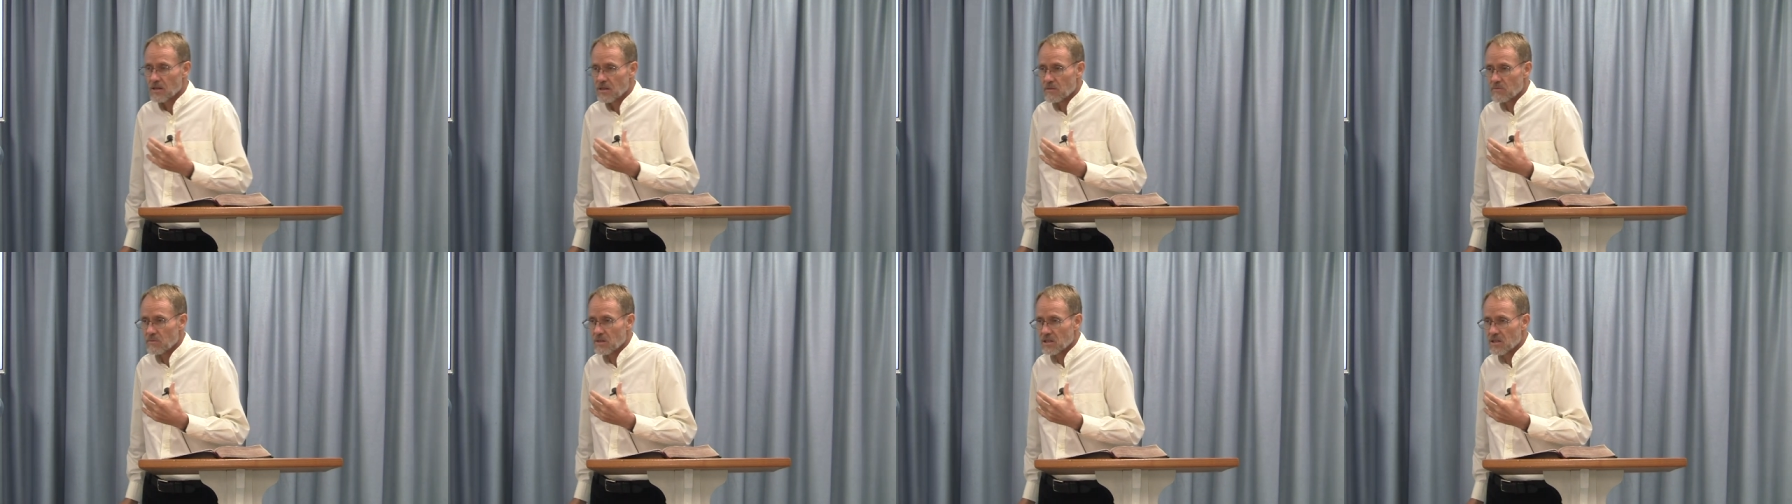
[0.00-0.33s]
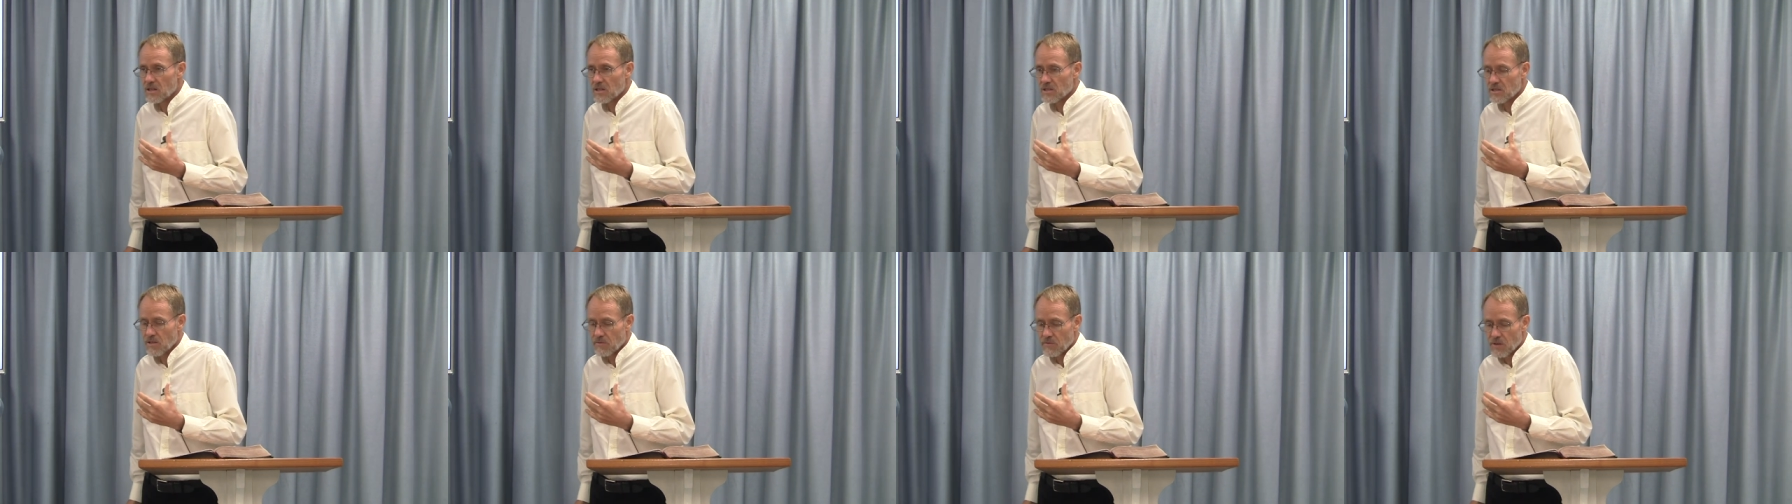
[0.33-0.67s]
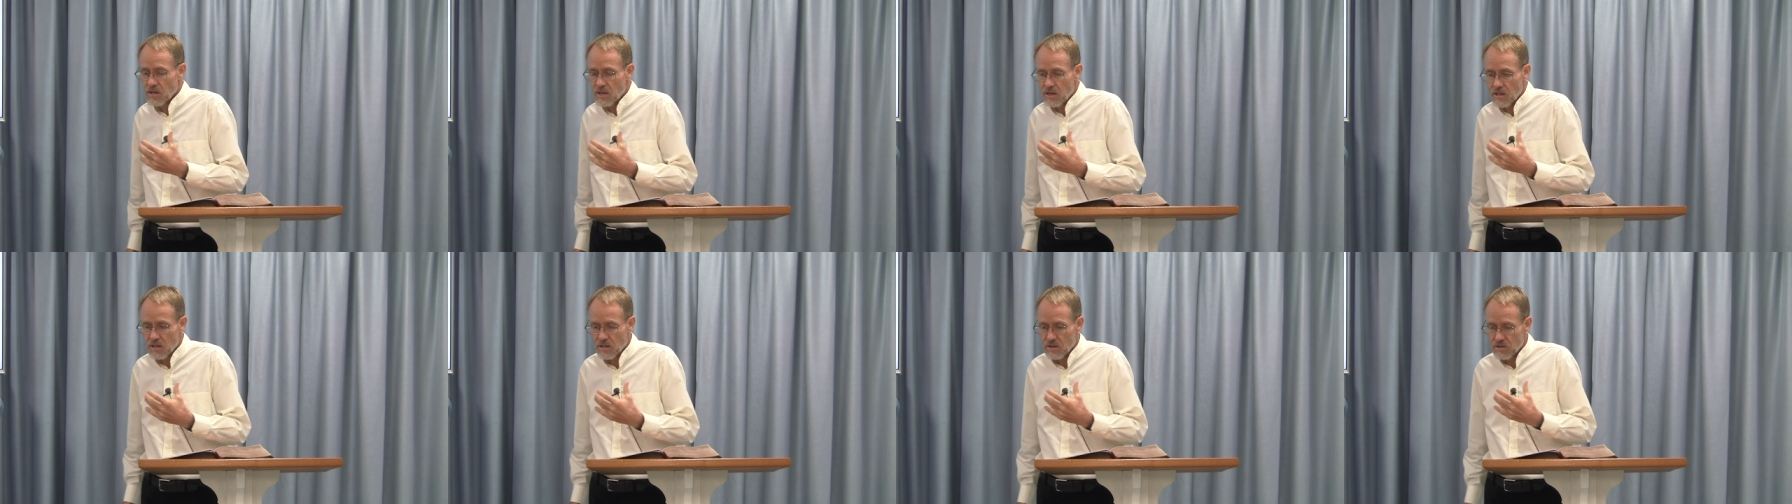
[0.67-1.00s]
because of
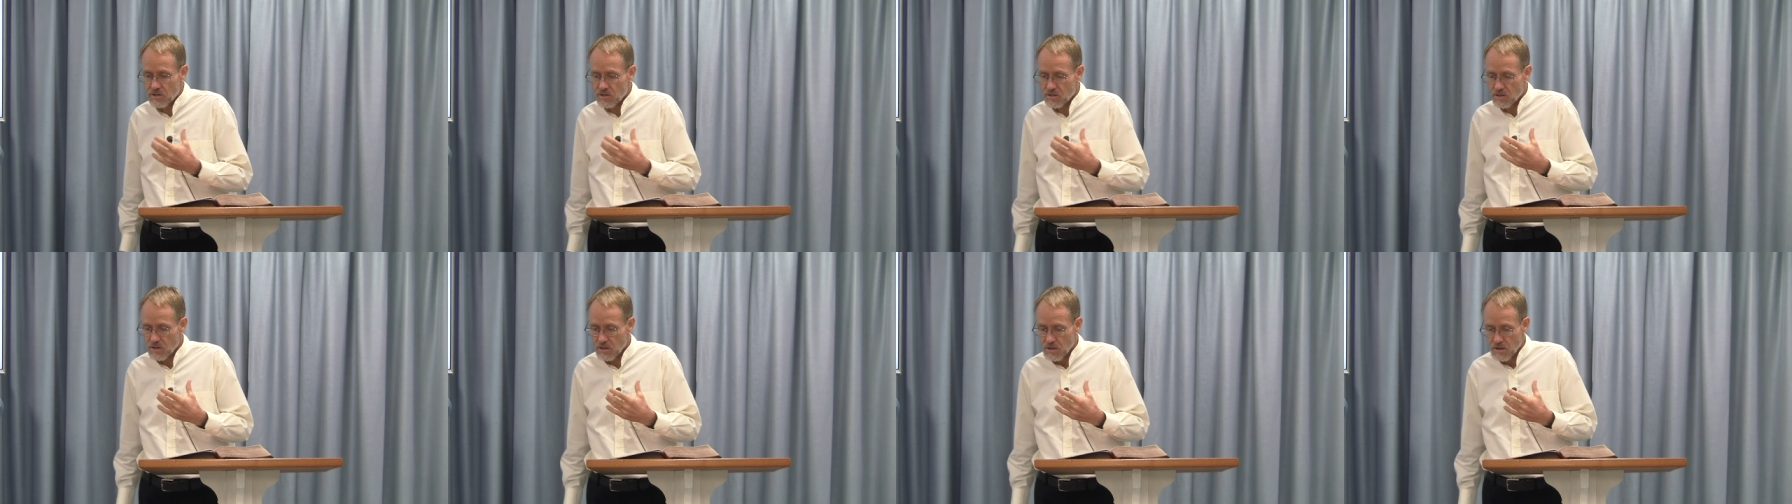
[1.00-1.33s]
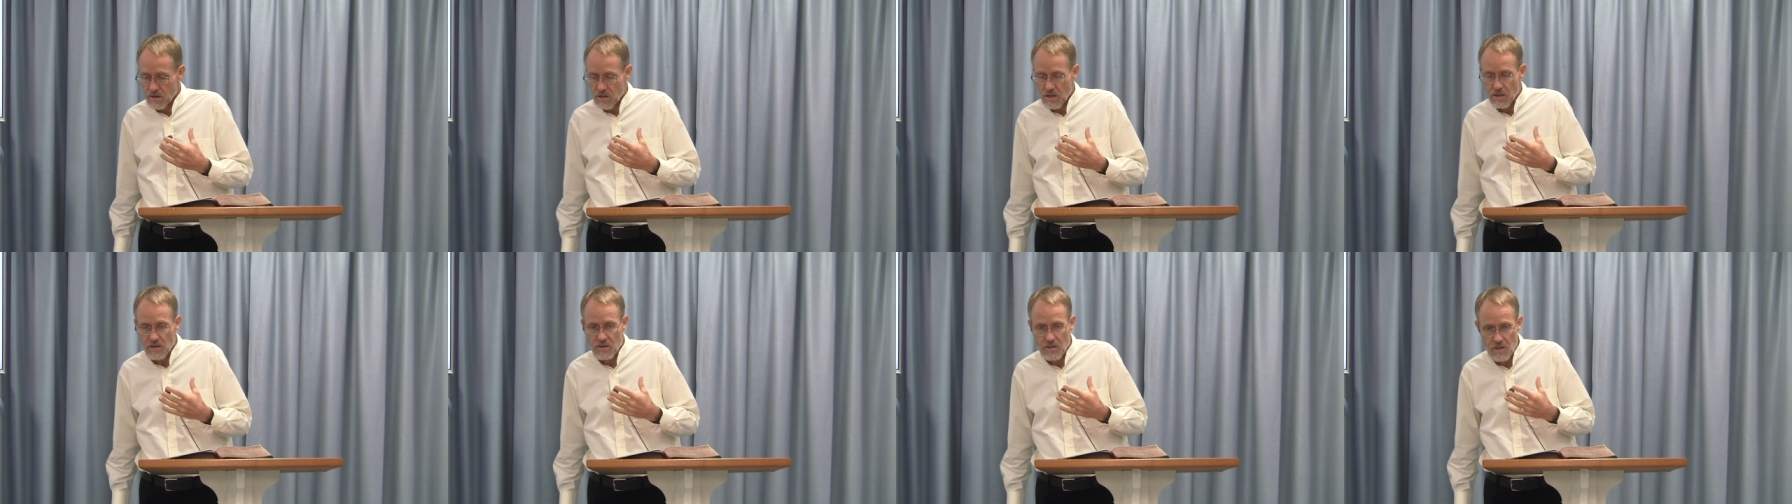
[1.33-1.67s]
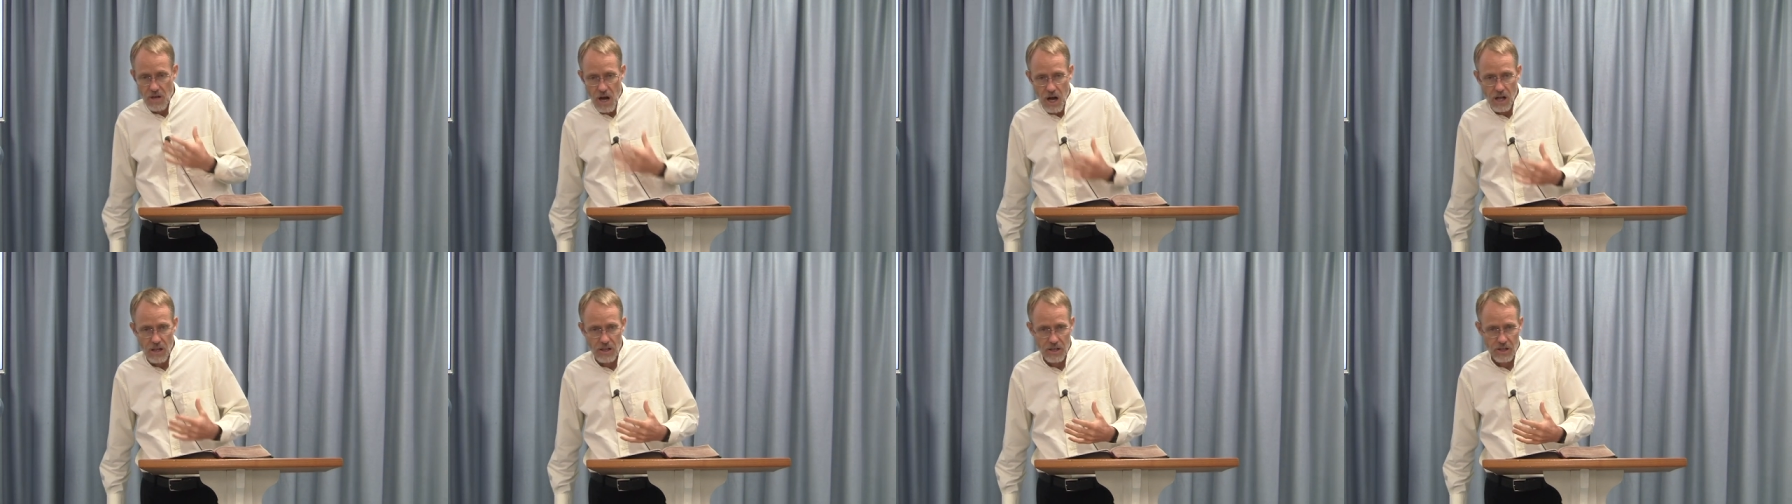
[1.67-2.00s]
his
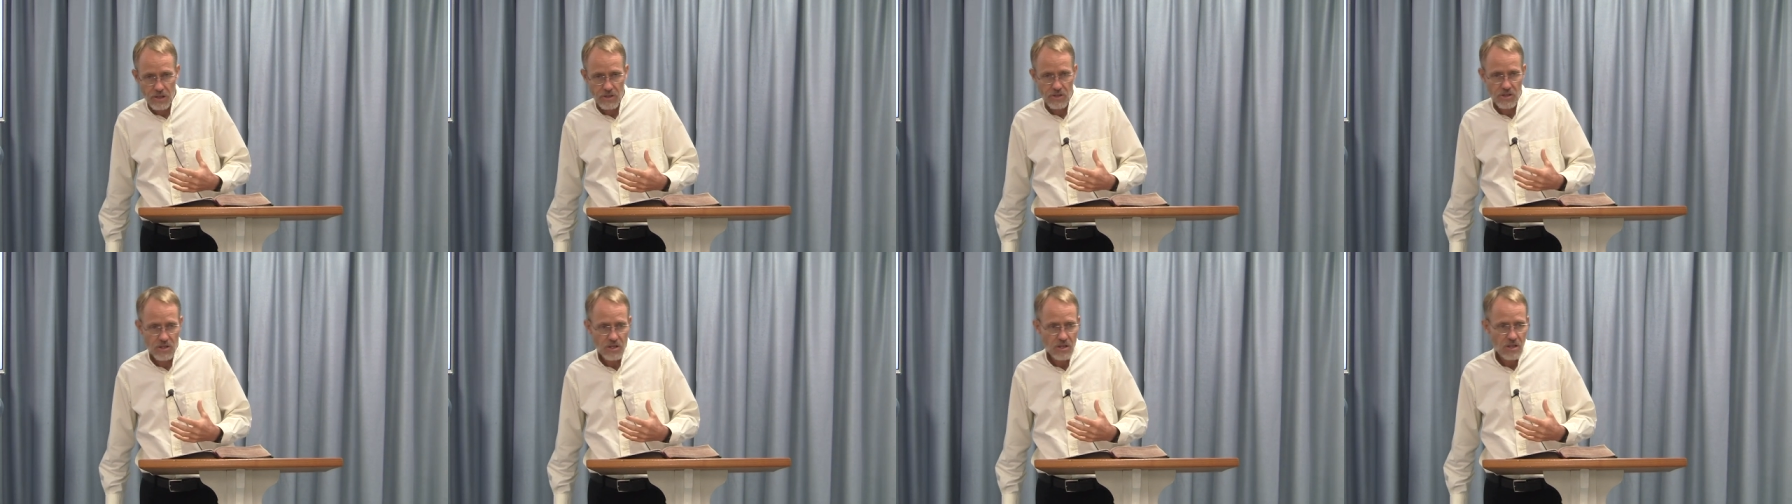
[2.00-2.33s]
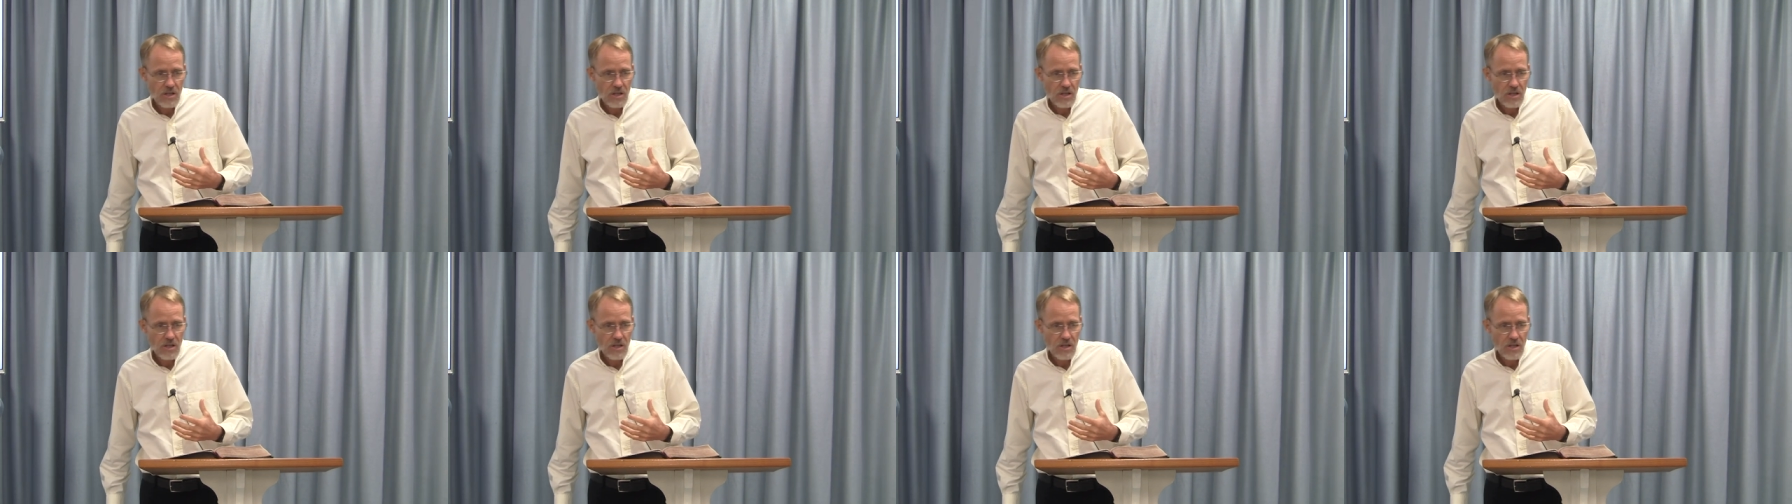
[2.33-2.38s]
knowledge